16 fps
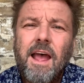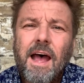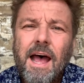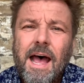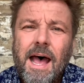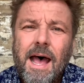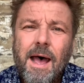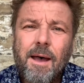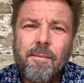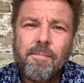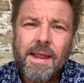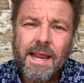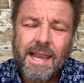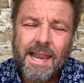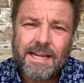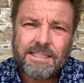
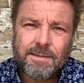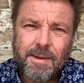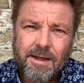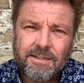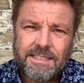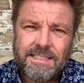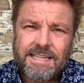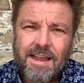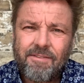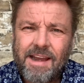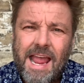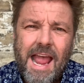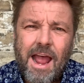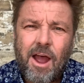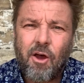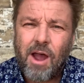It lasts about
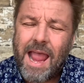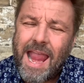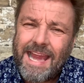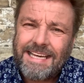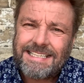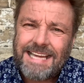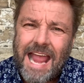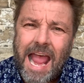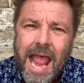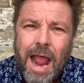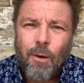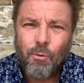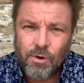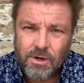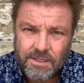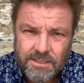8
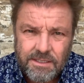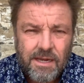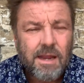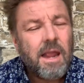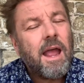hours.